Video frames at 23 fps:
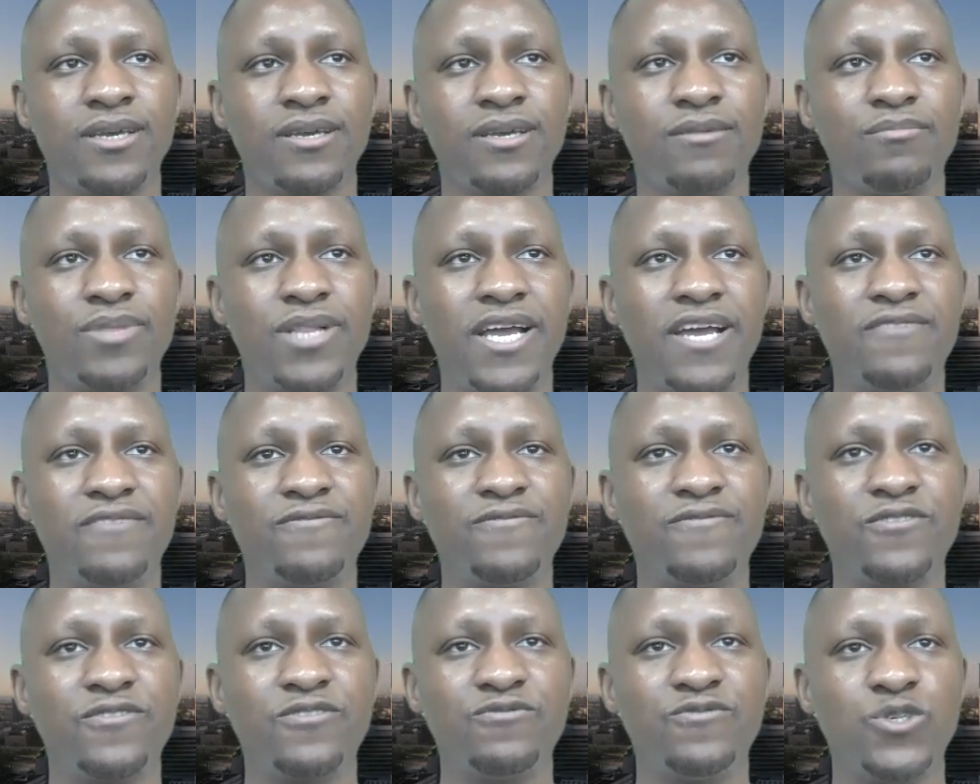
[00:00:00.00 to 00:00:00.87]
Plan
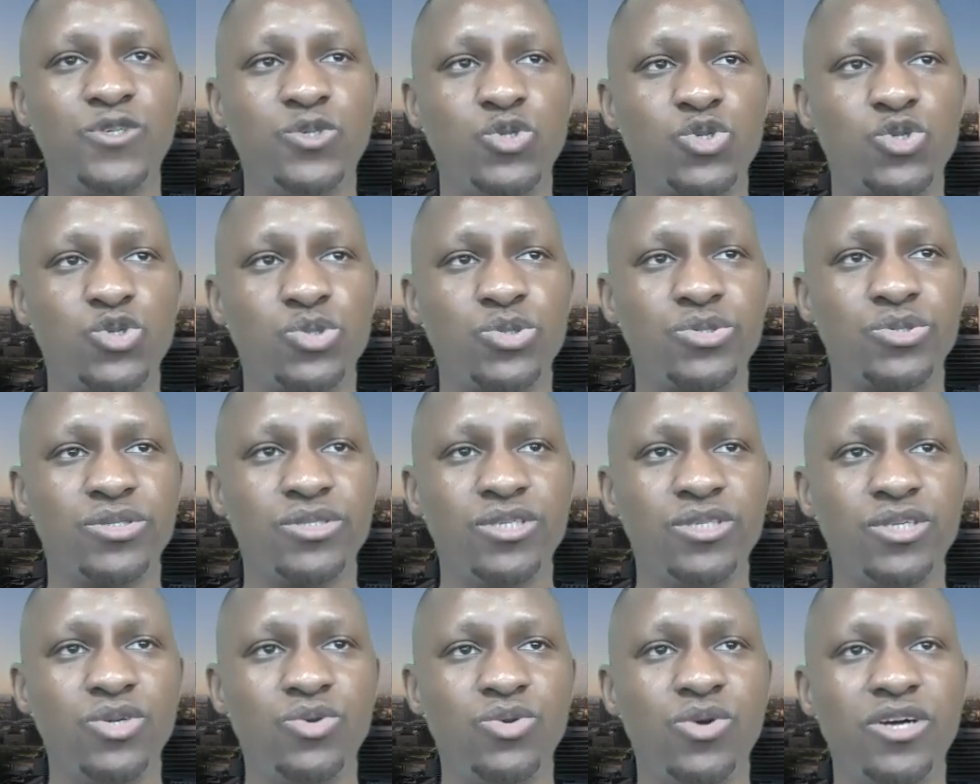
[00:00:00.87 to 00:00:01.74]
for the future.
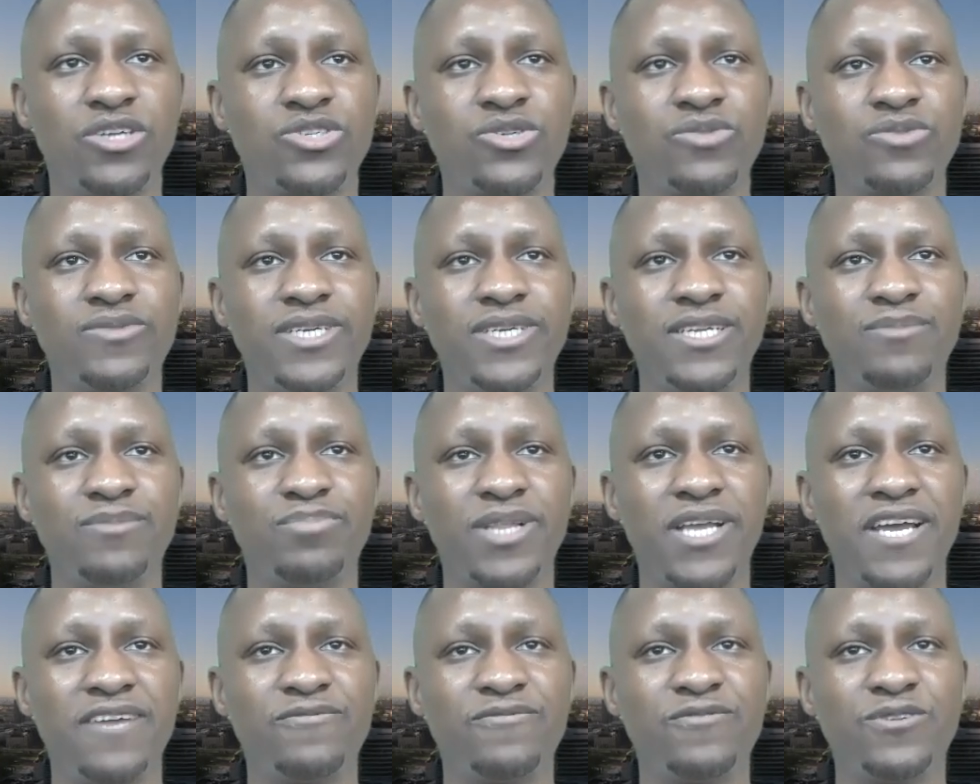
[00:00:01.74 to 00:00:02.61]
You also need a
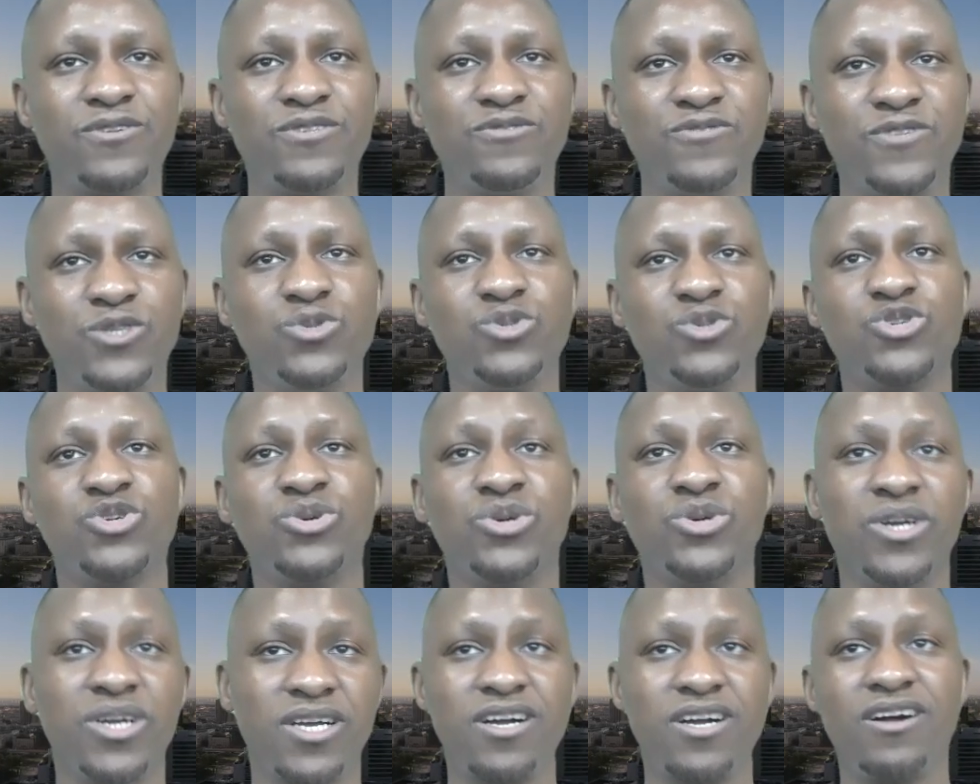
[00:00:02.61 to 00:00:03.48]
plan for the
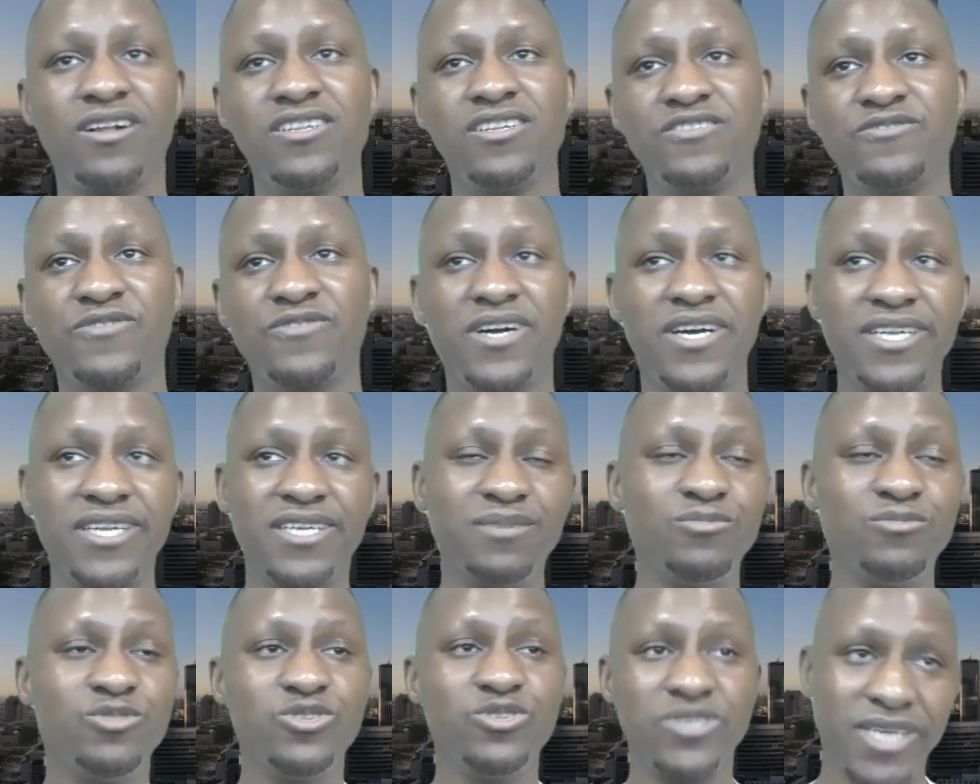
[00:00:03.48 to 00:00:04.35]
future. College fund,
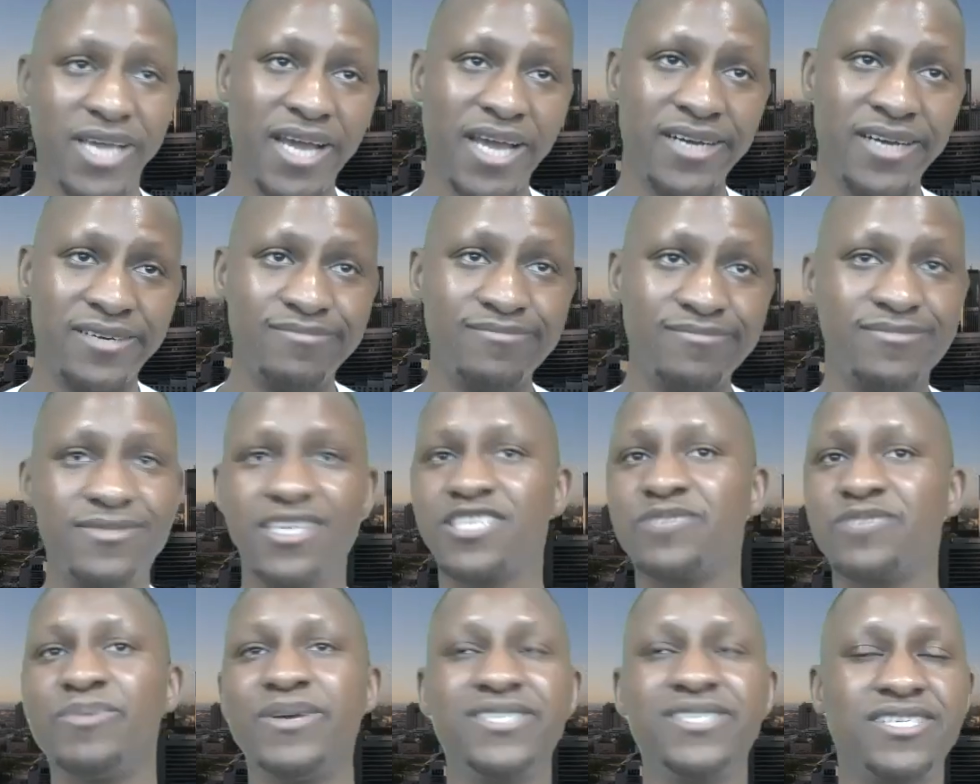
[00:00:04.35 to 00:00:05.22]
yeah,
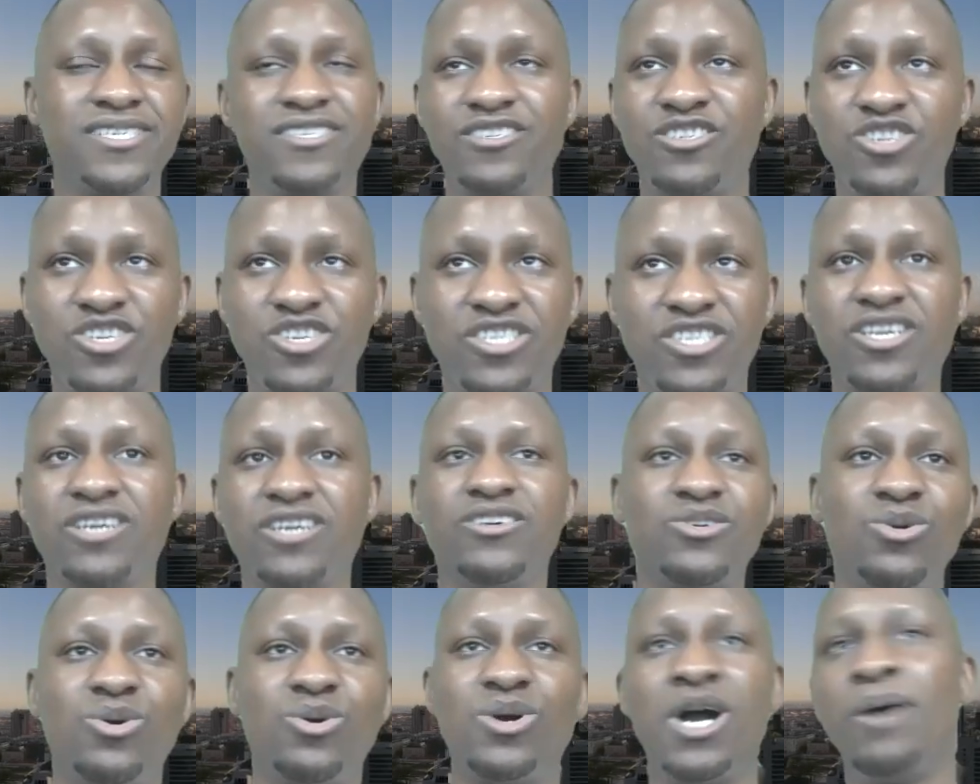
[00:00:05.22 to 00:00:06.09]
expenses are just going
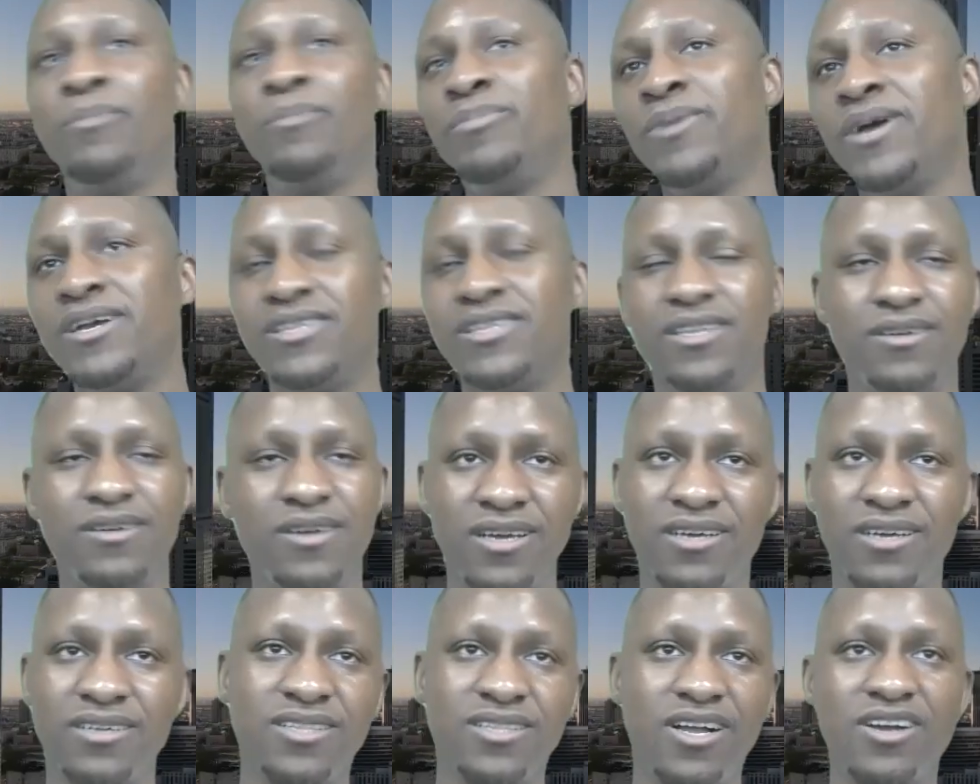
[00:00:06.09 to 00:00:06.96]
to go up
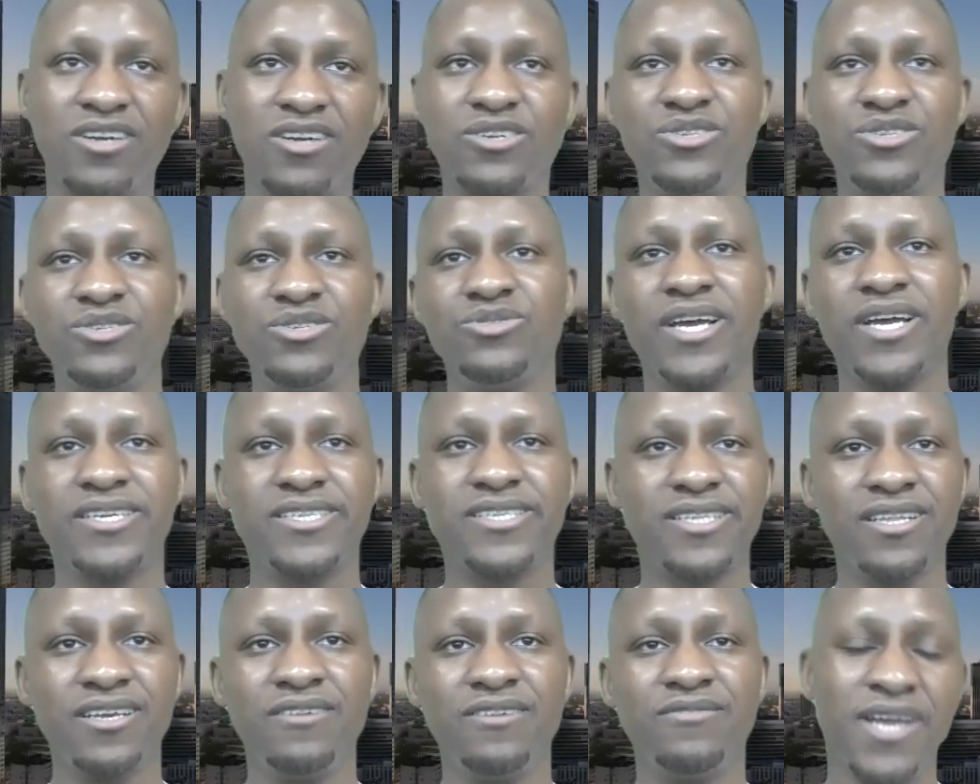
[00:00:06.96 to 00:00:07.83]
the longer you
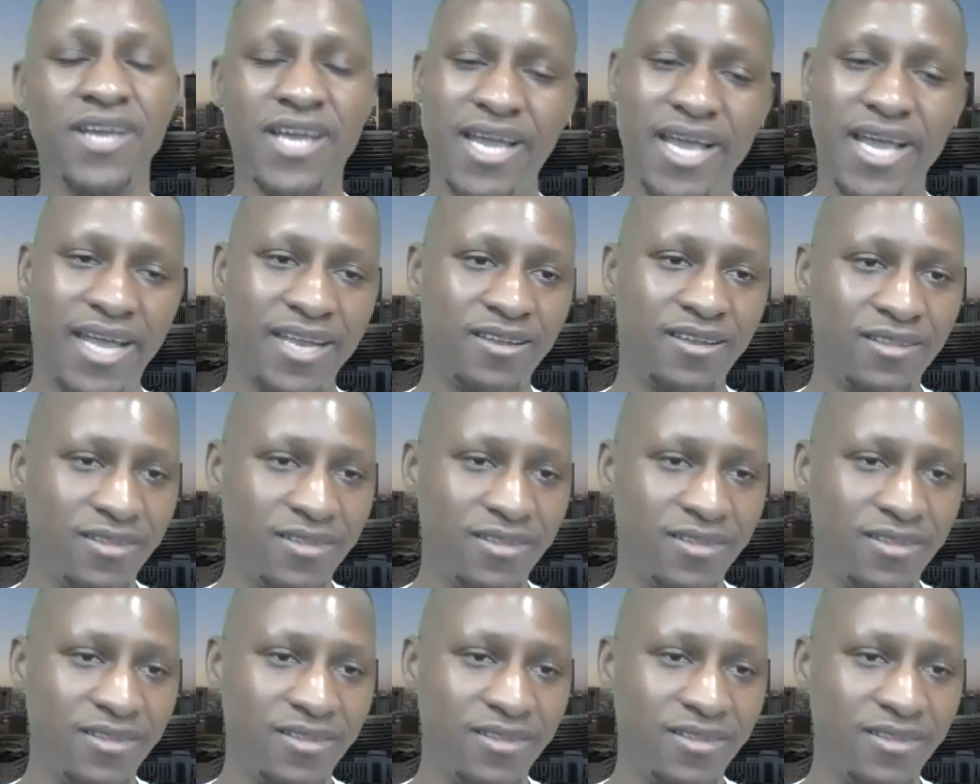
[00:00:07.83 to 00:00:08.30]
guys live, and